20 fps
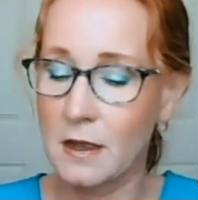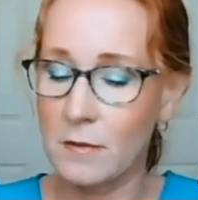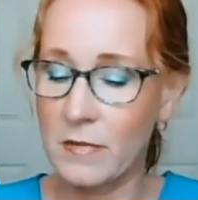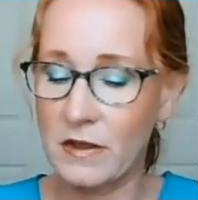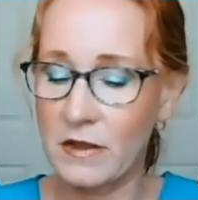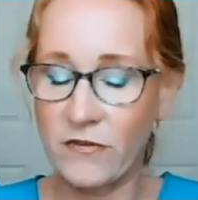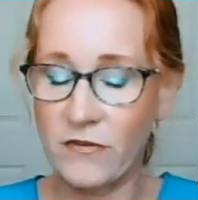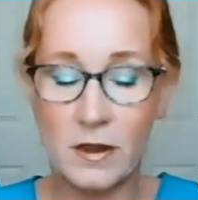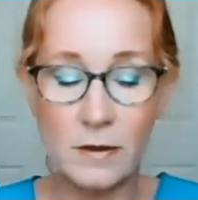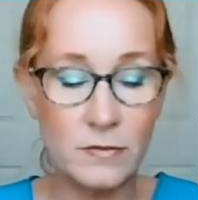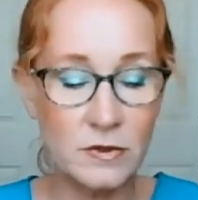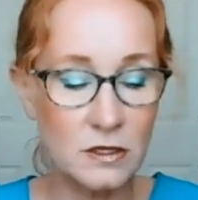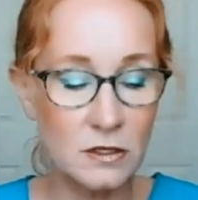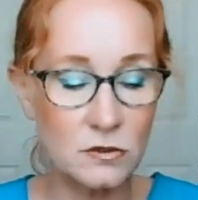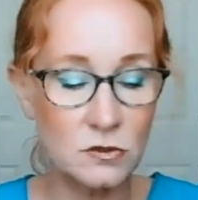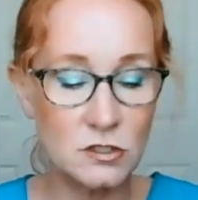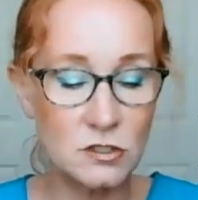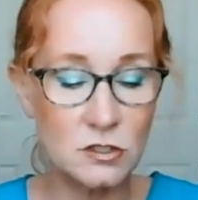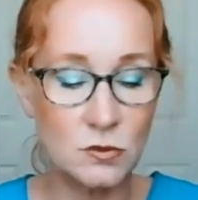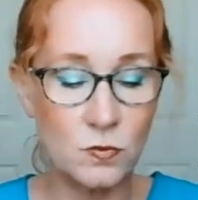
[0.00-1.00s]
my family
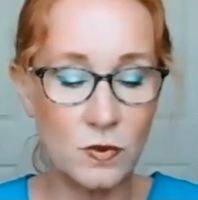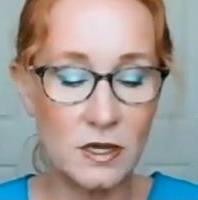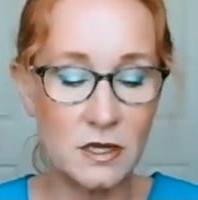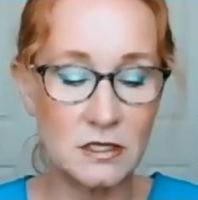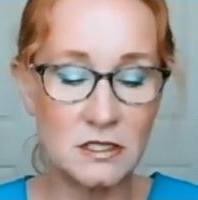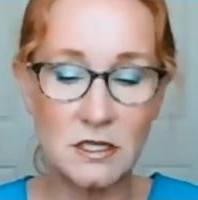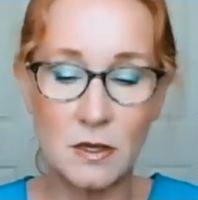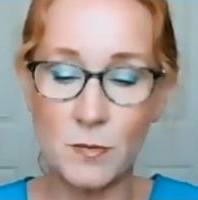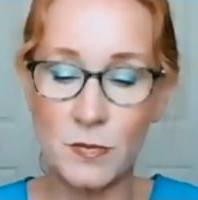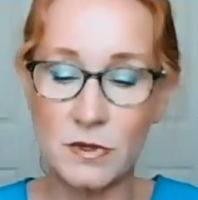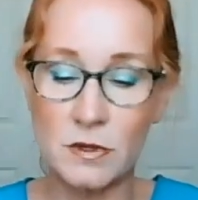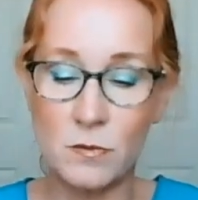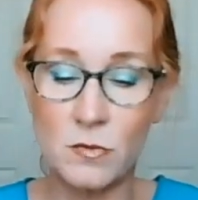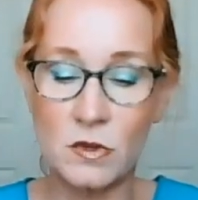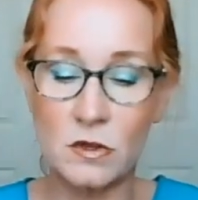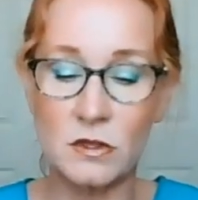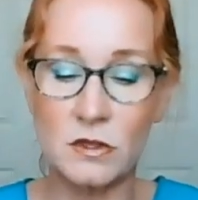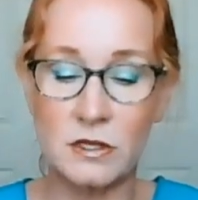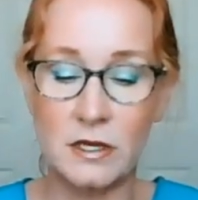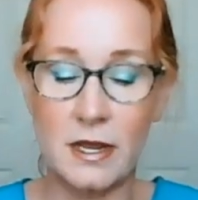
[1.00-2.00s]
used to wake us up in the
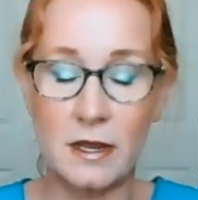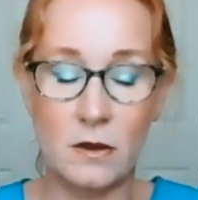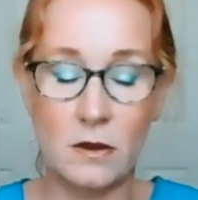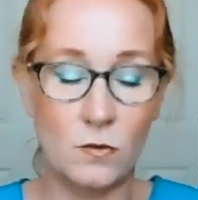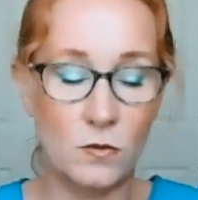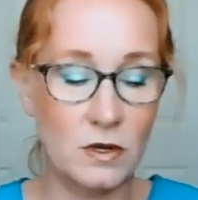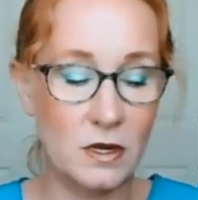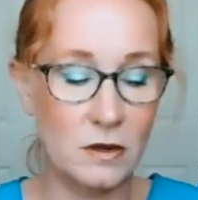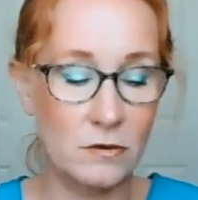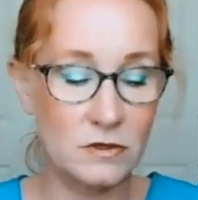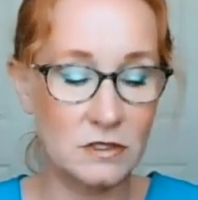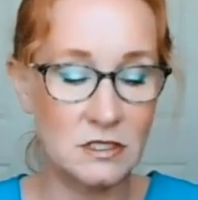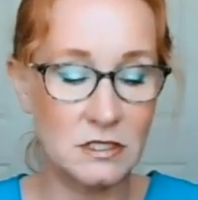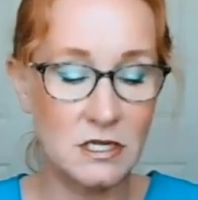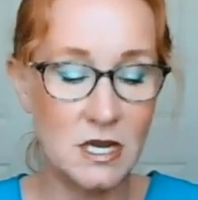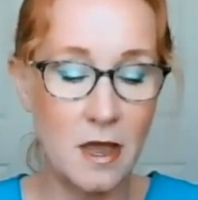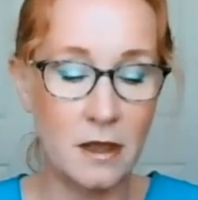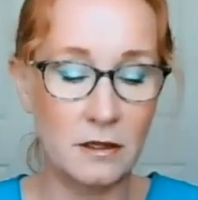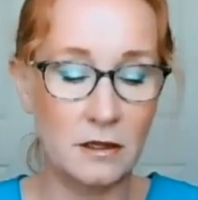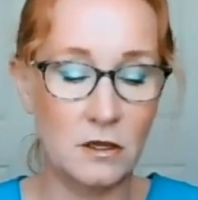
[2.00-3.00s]
middle of the night when I was a
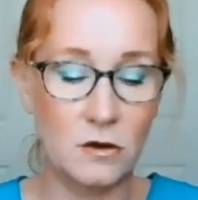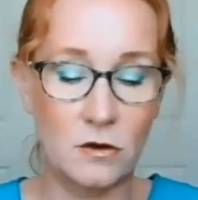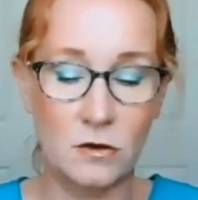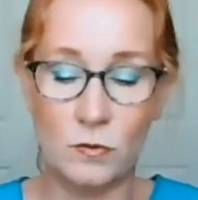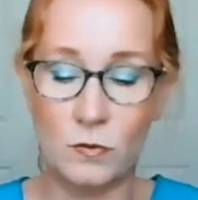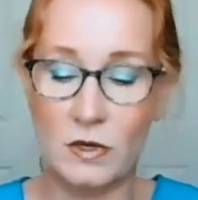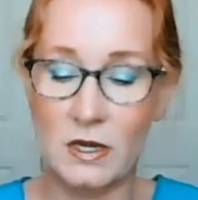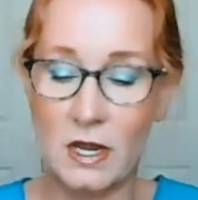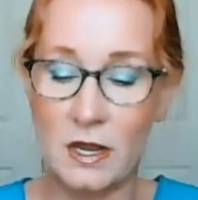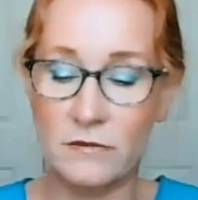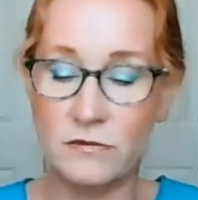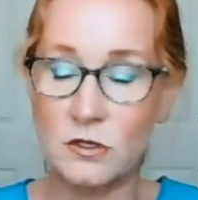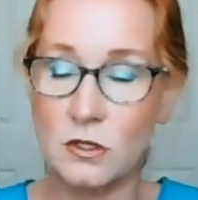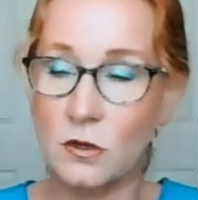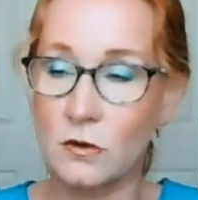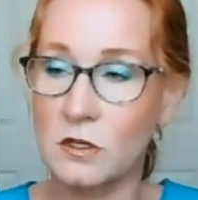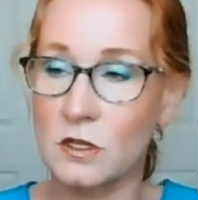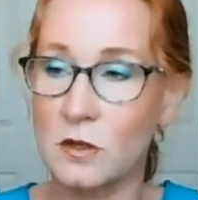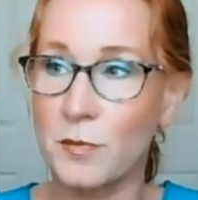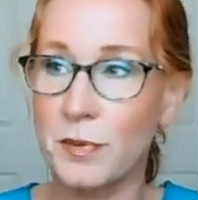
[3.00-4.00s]
toddler, and we'd have to
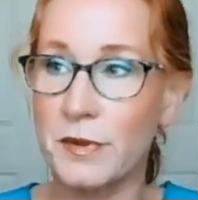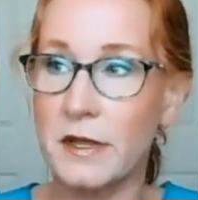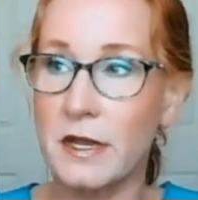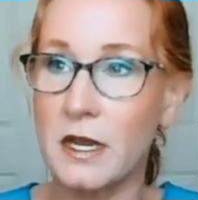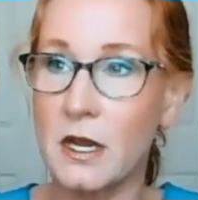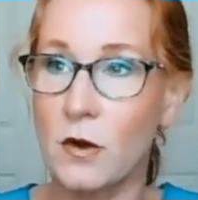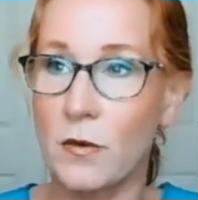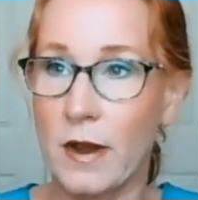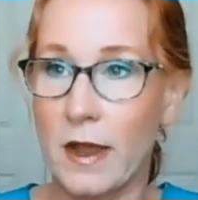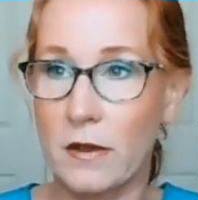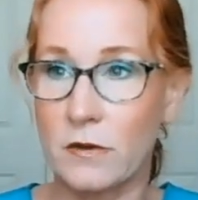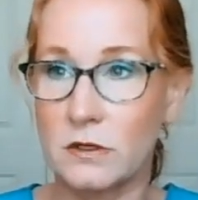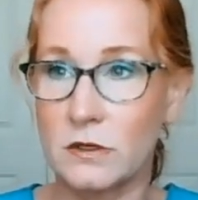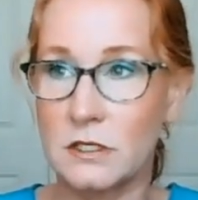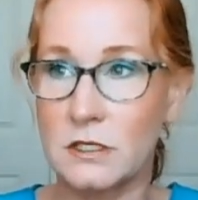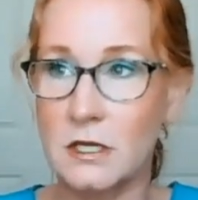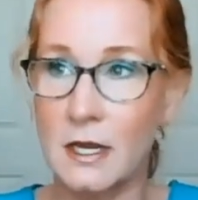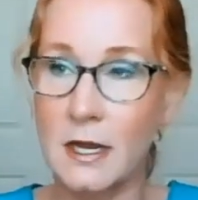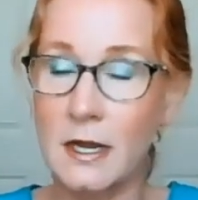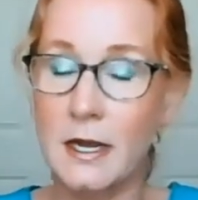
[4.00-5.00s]
go to the
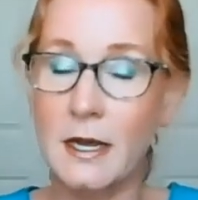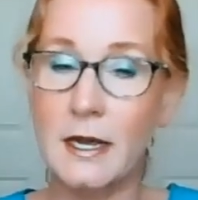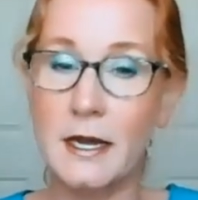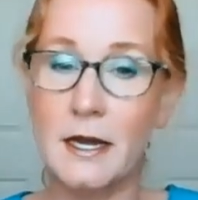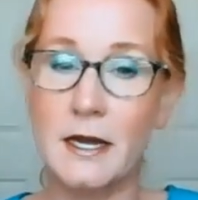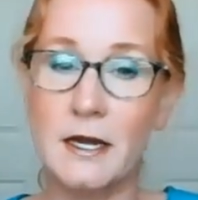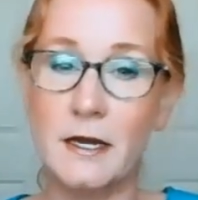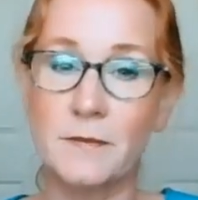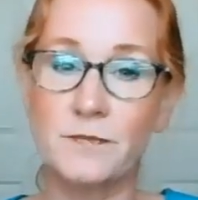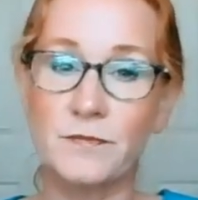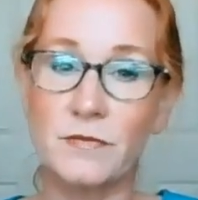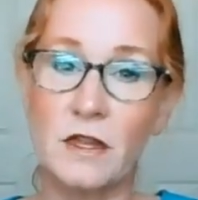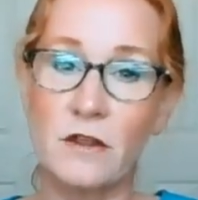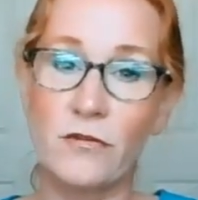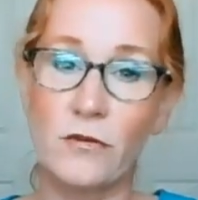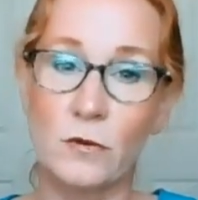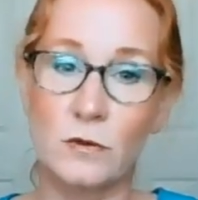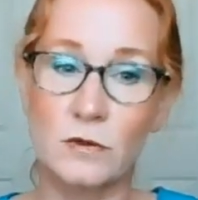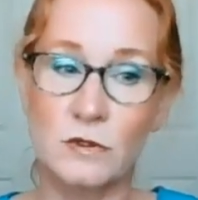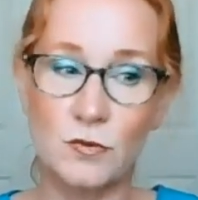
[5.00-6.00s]
playground um,
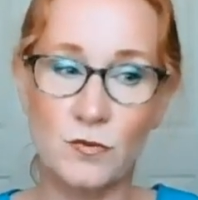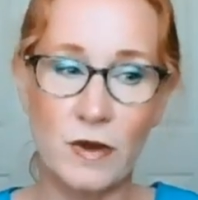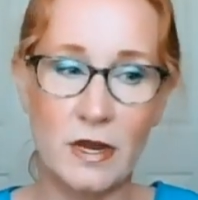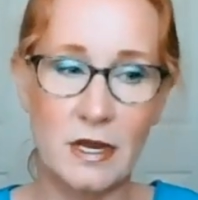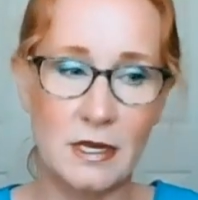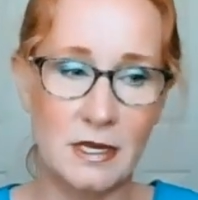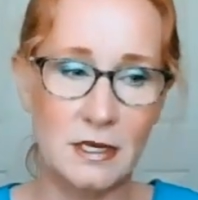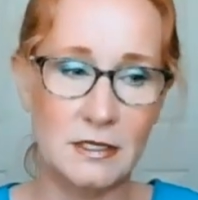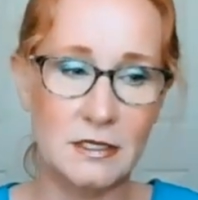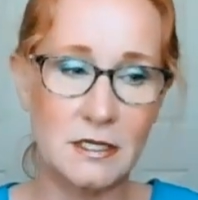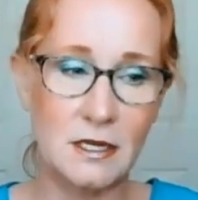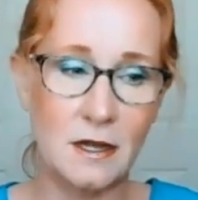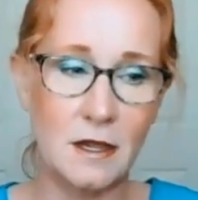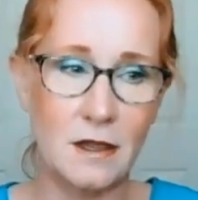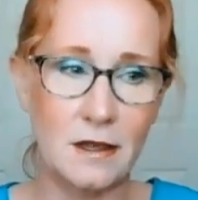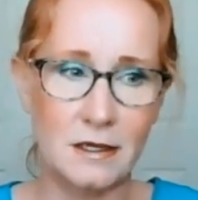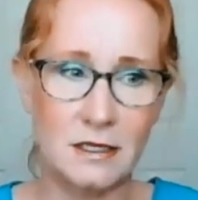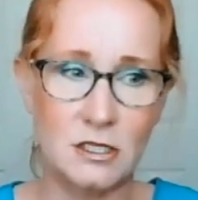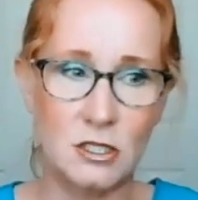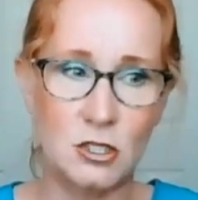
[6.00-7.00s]
if it was raining to
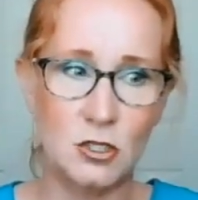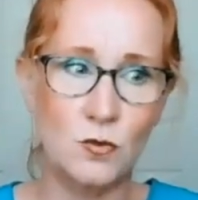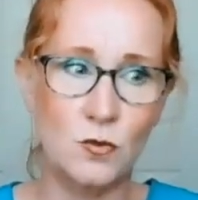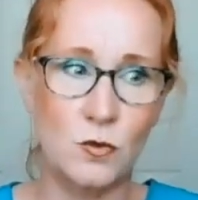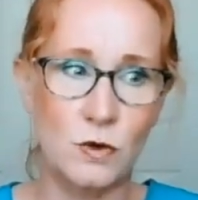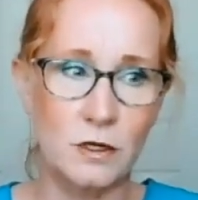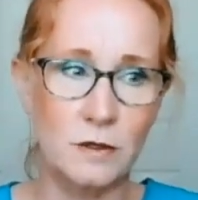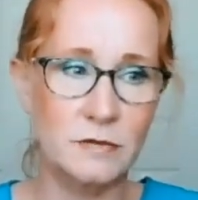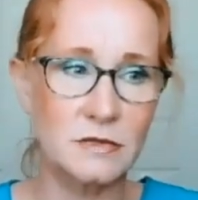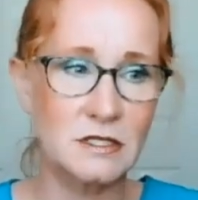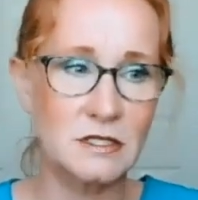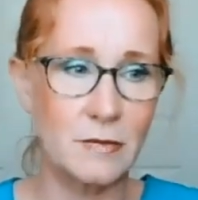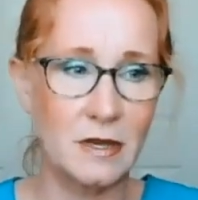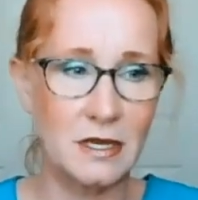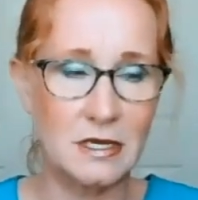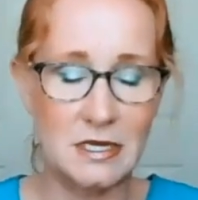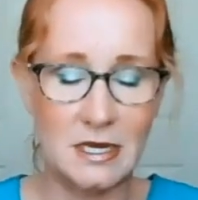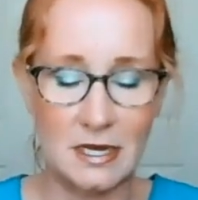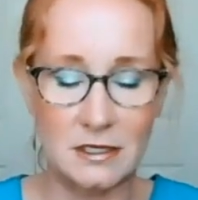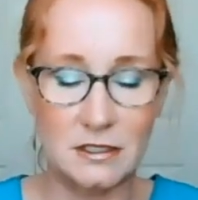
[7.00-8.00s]
collect dew worms. And my
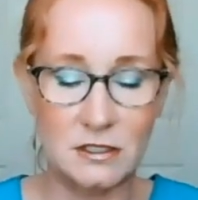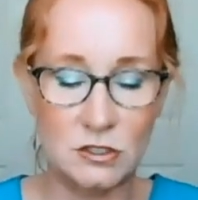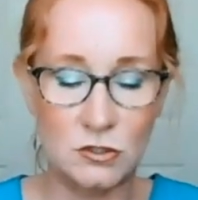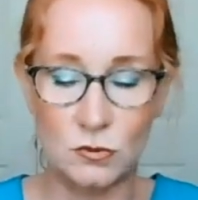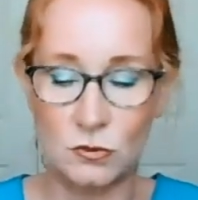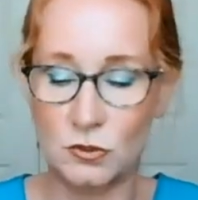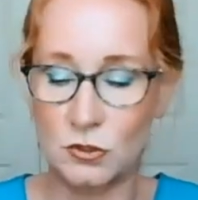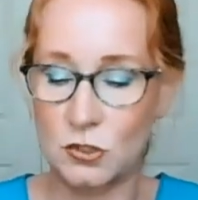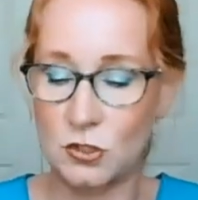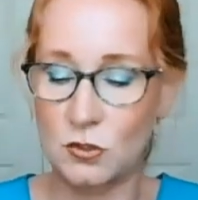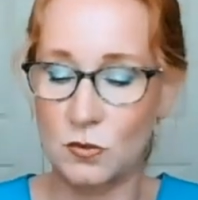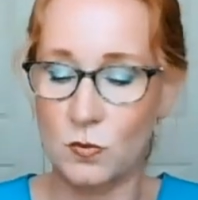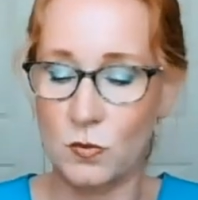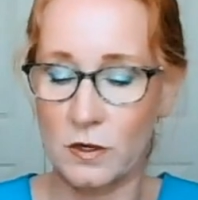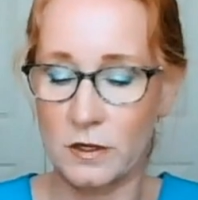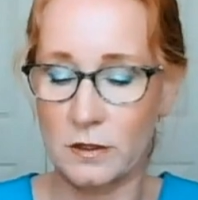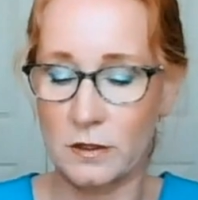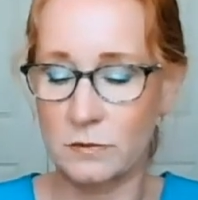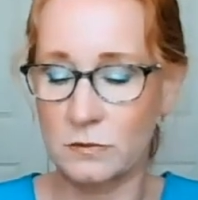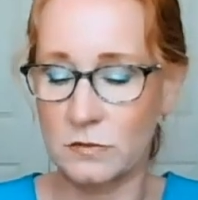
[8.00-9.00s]
dad sold dew
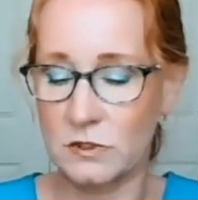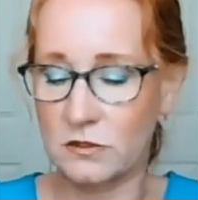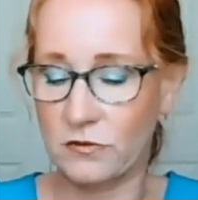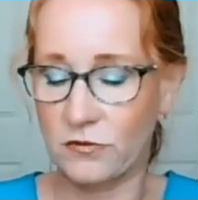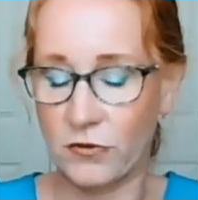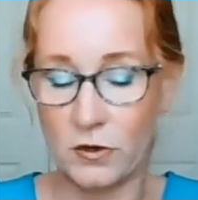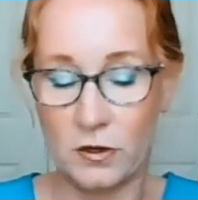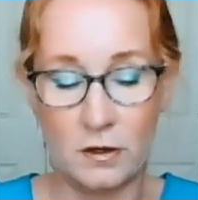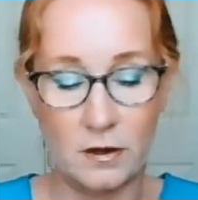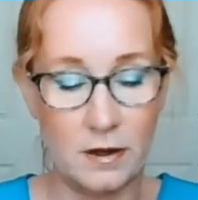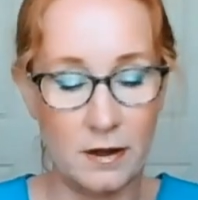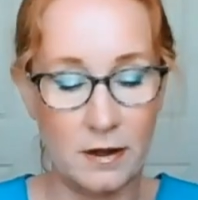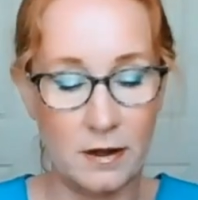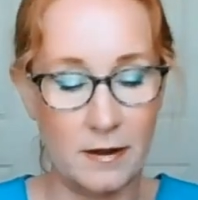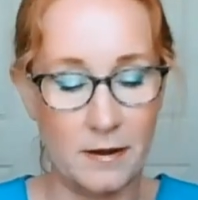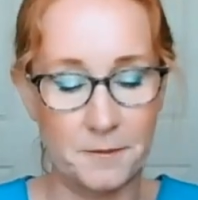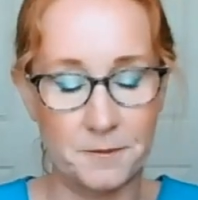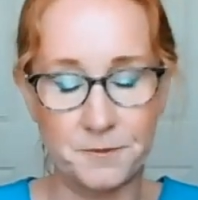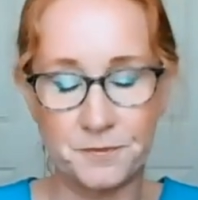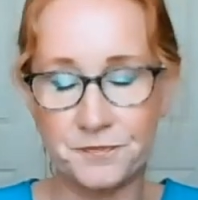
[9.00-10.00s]
worms for
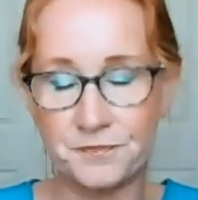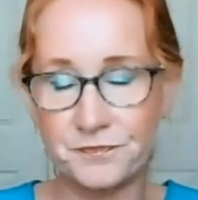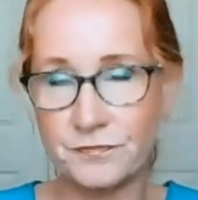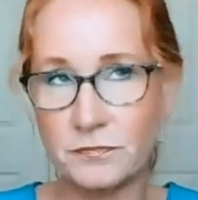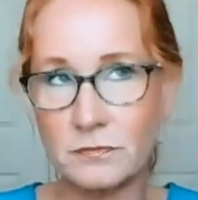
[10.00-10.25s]
um,